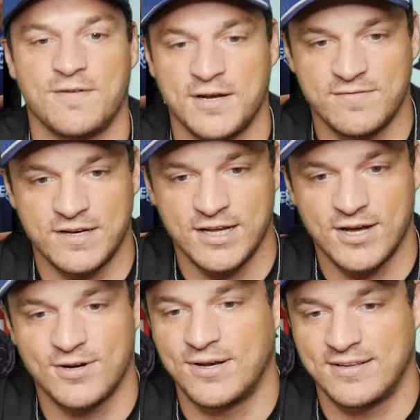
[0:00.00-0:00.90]
funny
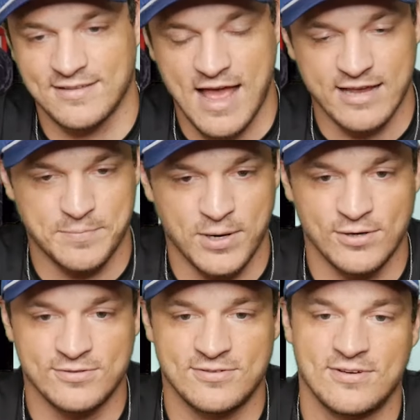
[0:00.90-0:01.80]
video on his last
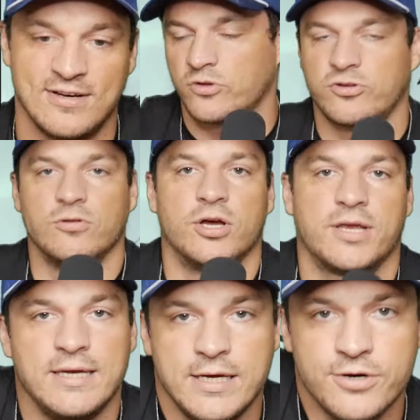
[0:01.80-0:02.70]
post. So,
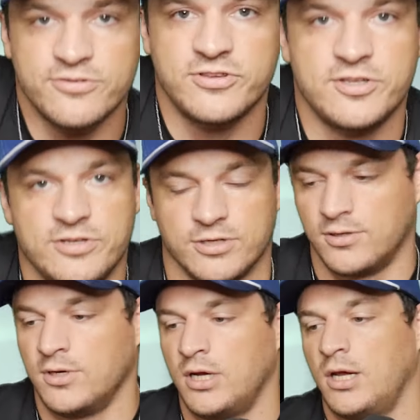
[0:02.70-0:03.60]
look, here's the deal